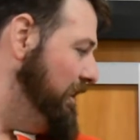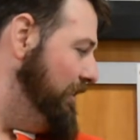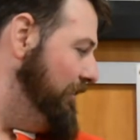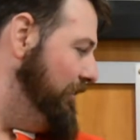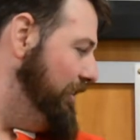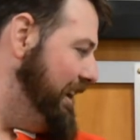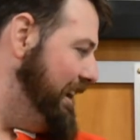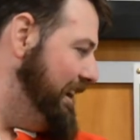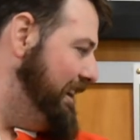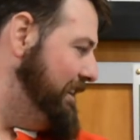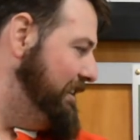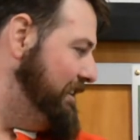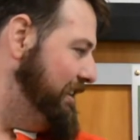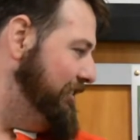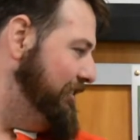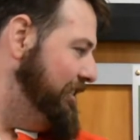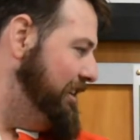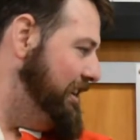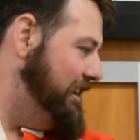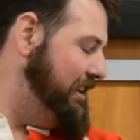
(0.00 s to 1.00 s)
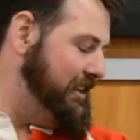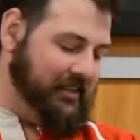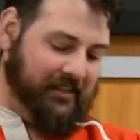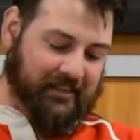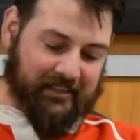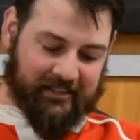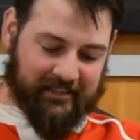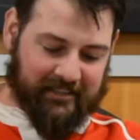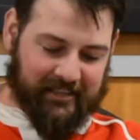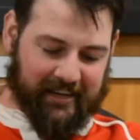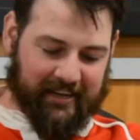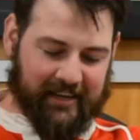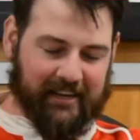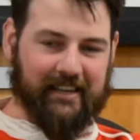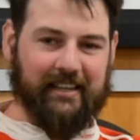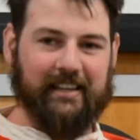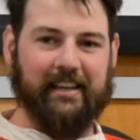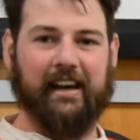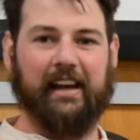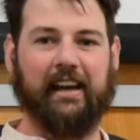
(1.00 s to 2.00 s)
Then the
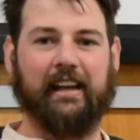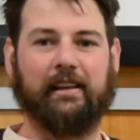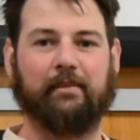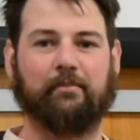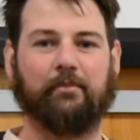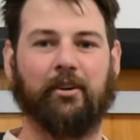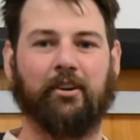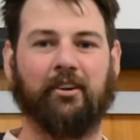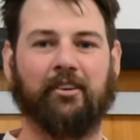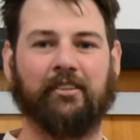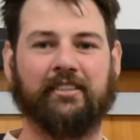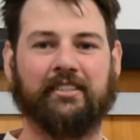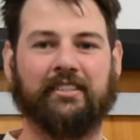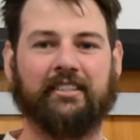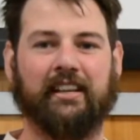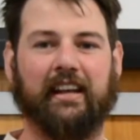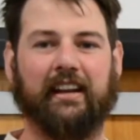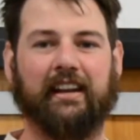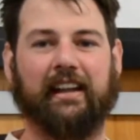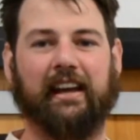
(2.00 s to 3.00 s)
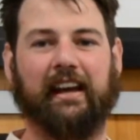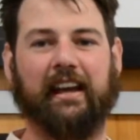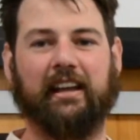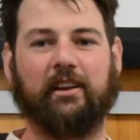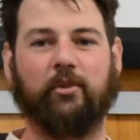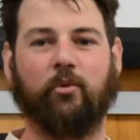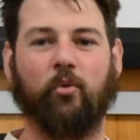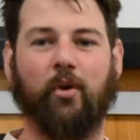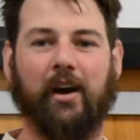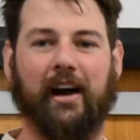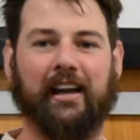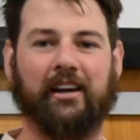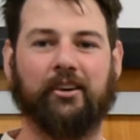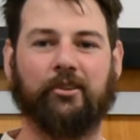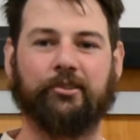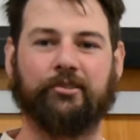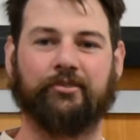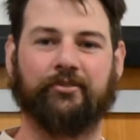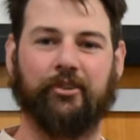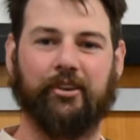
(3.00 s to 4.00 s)
second game on Sunday,
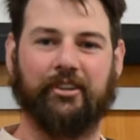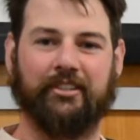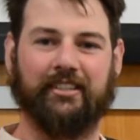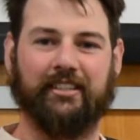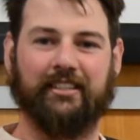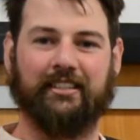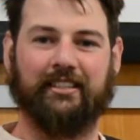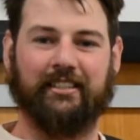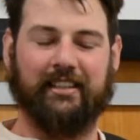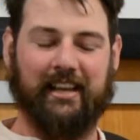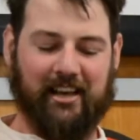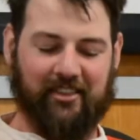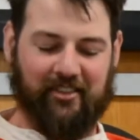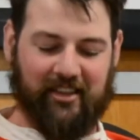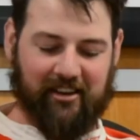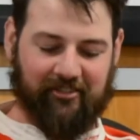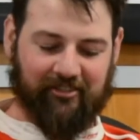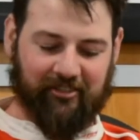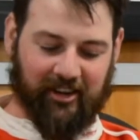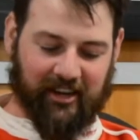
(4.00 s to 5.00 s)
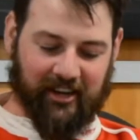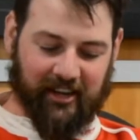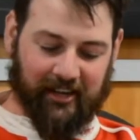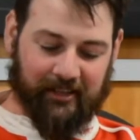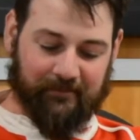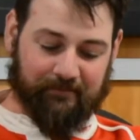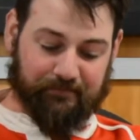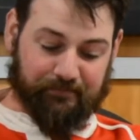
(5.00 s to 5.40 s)
Wales versus South Africa.